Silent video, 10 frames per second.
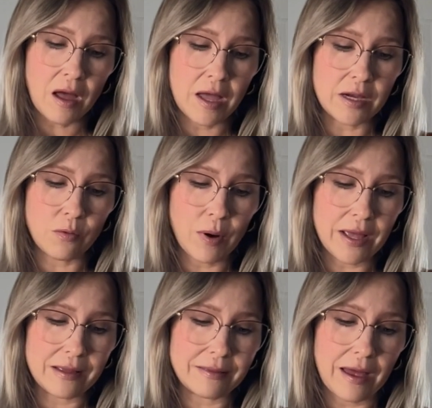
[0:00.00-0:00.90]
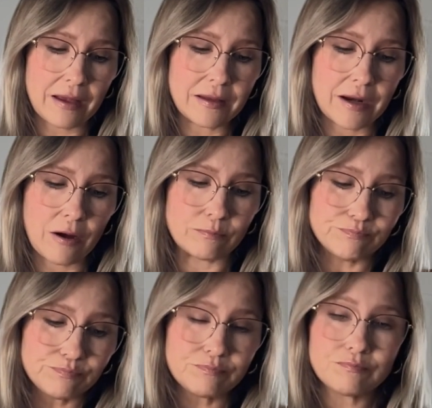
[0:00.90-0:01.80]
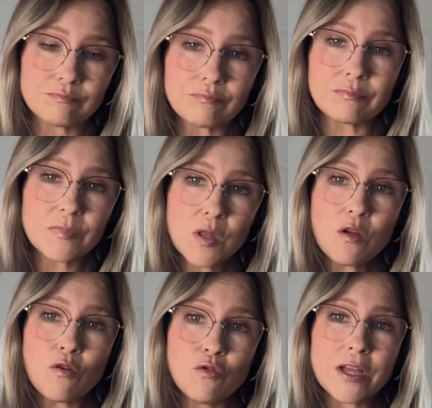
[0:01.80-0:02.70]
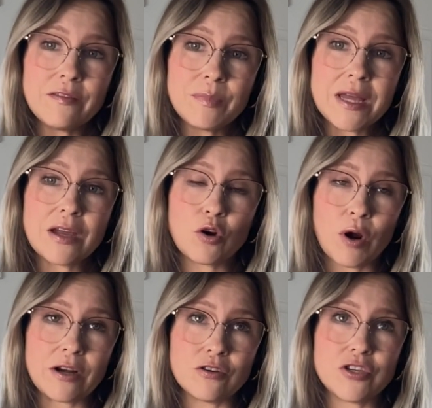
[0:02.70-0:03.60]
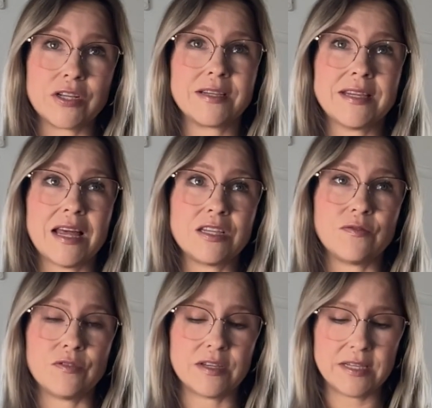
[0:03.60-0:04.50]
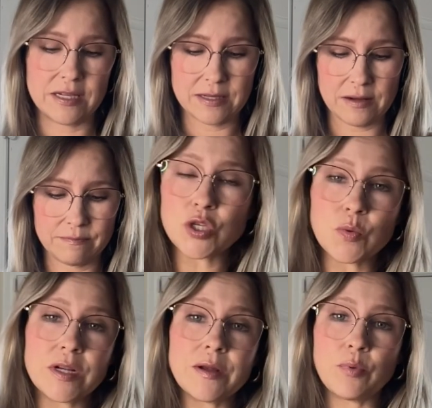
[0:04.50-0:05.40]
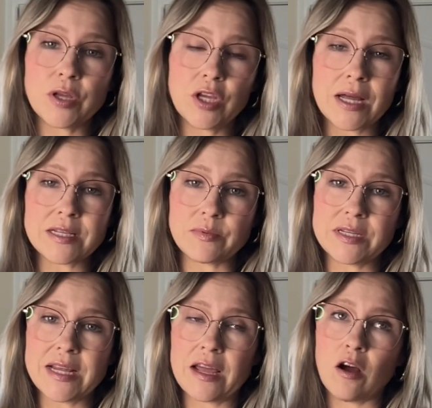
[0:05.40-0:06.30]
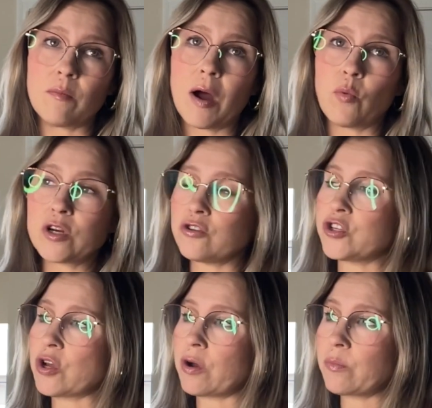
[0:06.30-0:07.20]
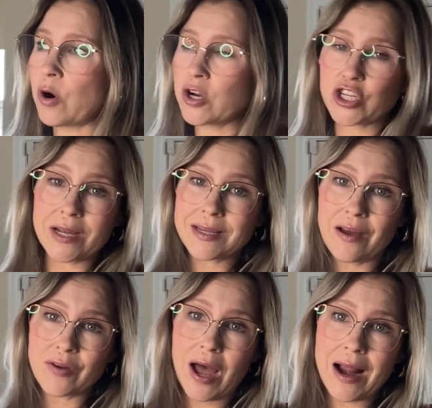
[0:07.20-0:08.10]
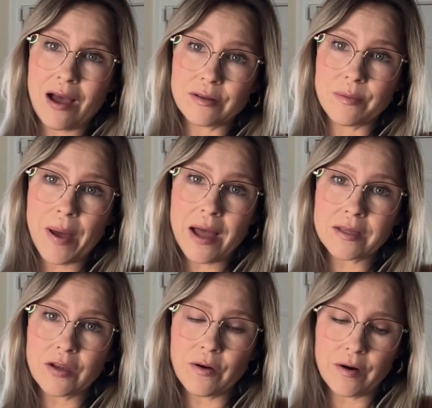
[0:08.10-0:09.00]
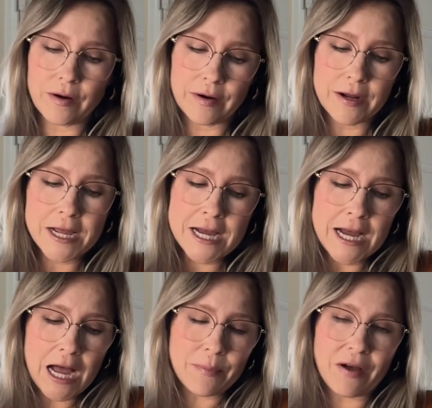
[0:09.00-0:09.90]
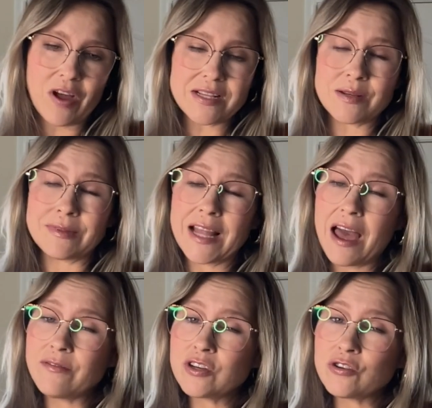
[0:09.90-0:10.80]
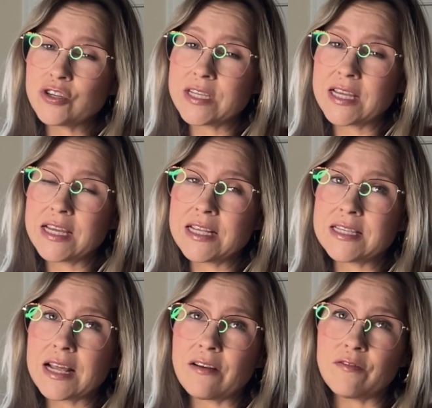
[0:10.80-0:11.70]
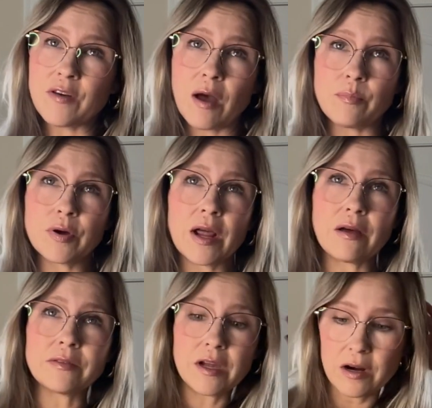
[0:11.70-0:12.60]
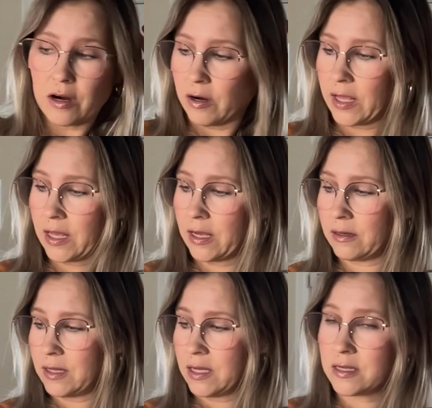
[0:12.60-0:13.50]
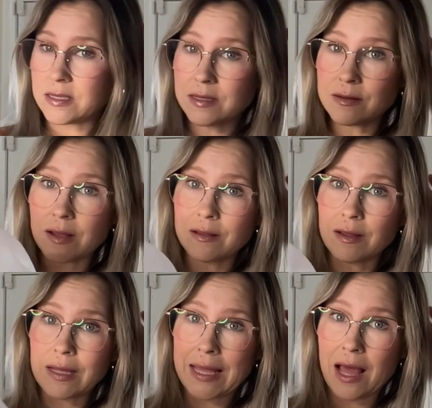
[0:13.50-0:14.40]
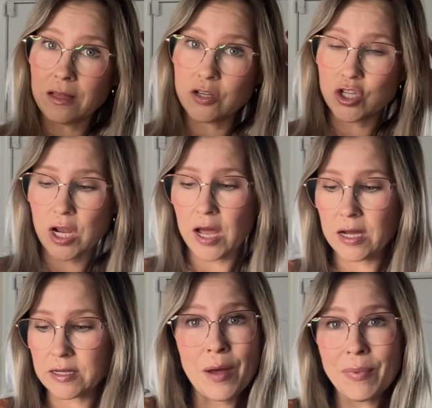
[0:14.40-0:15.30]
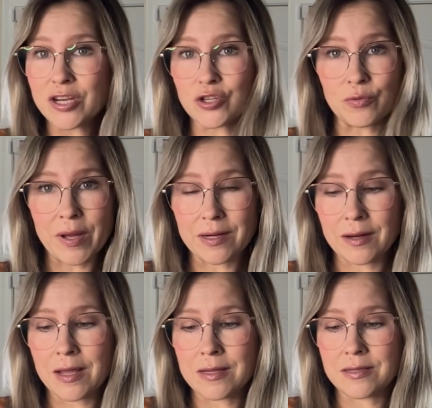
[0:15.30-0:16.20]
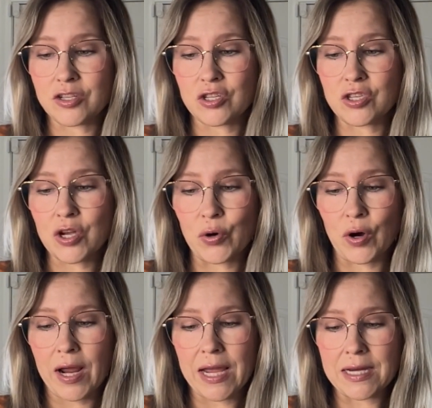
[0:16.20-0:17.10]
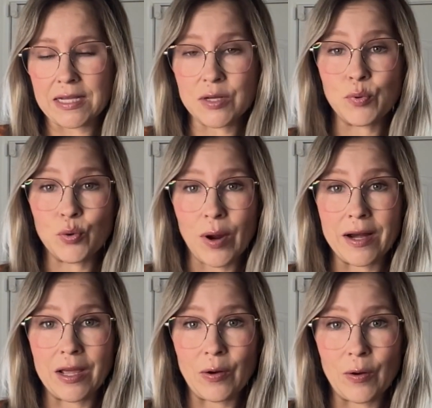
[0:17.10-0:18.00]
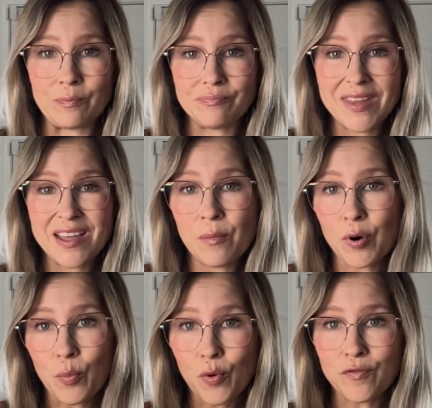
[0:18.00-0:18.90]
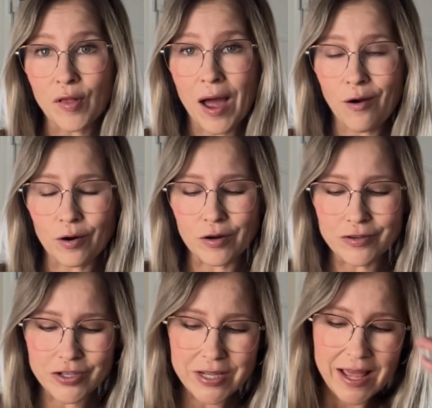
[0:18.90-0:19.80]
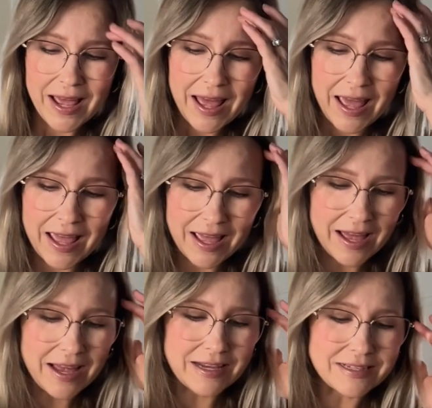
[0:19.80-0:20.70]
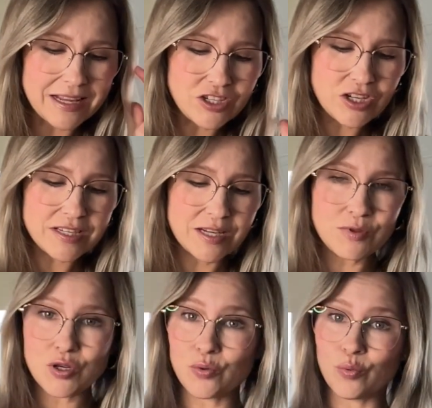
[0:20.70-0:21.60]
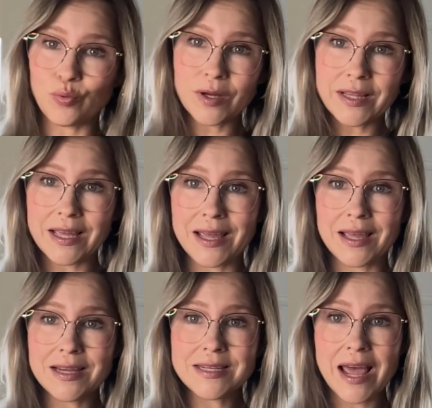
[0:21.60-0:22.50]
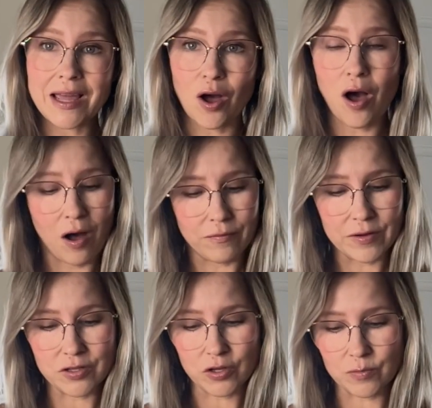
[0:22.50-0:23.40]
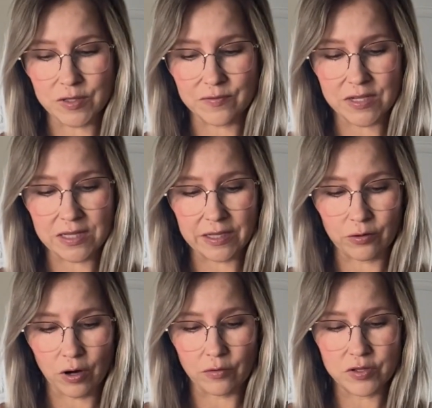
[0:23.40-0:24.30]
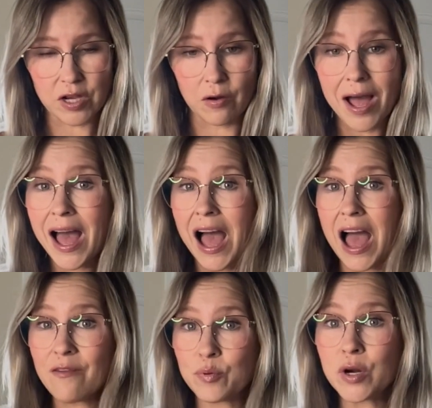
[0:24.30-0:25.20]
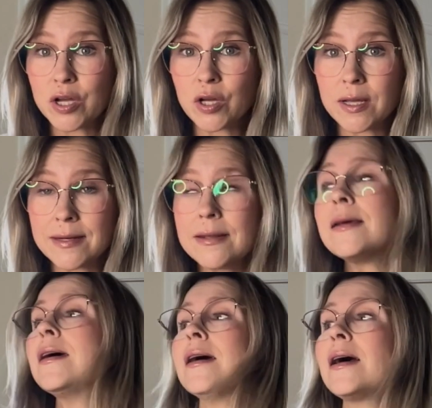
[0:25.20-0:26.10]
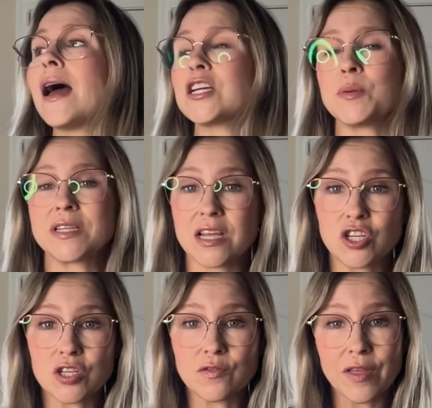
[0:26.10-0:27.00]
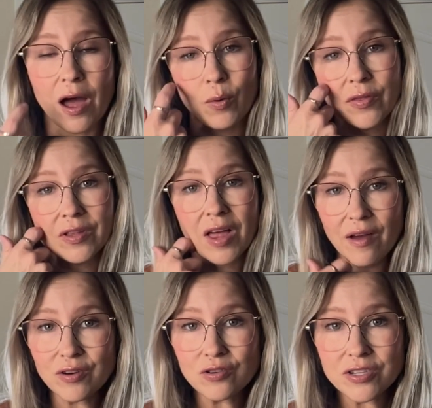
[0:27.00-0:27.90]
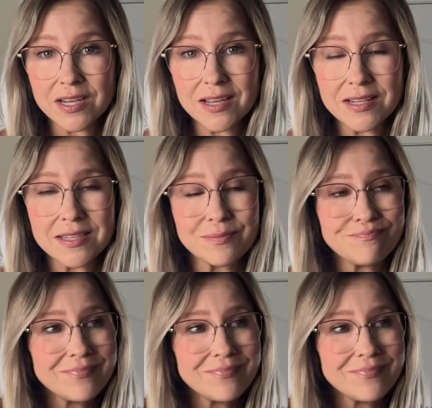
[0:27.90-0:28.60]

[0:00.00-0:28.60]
in a way that, you know, will give me greater success for the season. Just wanted to bring you guys up to date on my winter sowing project I've got out in the backyard. I've got some lavender seeds that I've put out there in these gallon jugs. Bachelor Button is just so great. It's a perennial, purple flowers, and it just seems to really take off in terms of seedling growth. So I have pretty good expectations for that one. The lavender seeds,